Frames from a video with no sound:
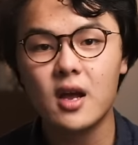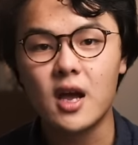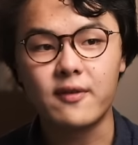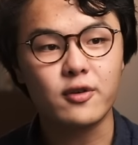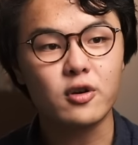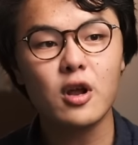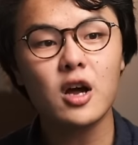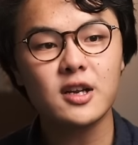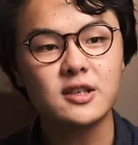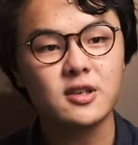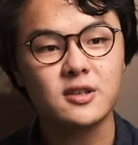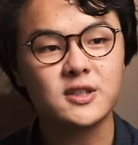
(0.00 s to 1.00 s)
If you're not
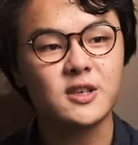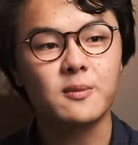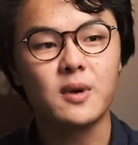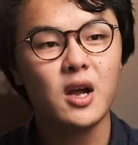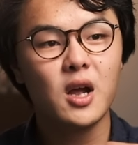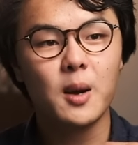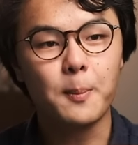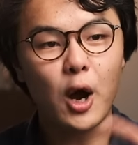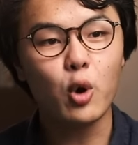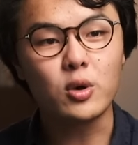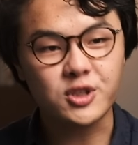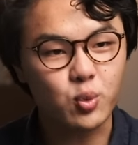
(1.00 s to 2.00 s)
into some
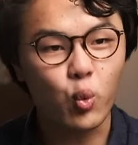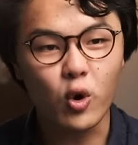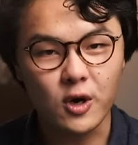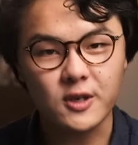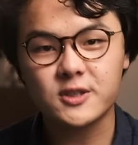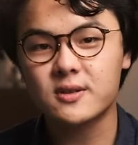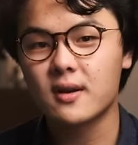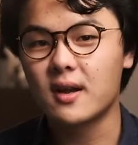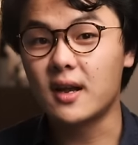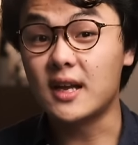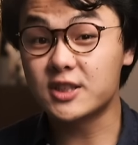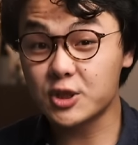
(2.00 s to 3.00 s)
poet's works,
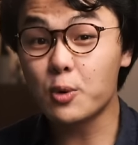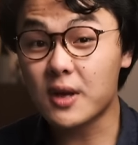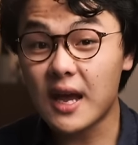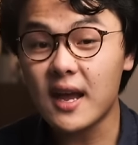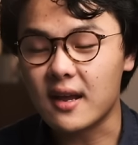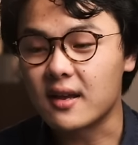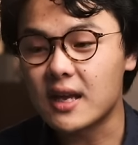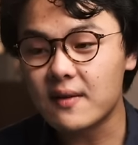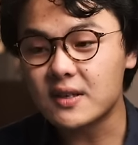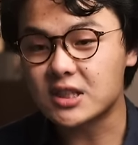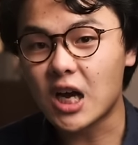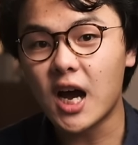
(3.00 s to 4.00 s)
it's okay. Give
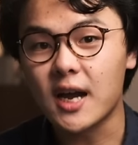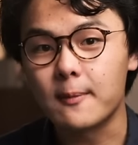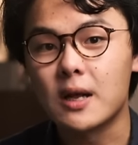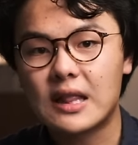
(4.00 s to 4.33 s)
it time.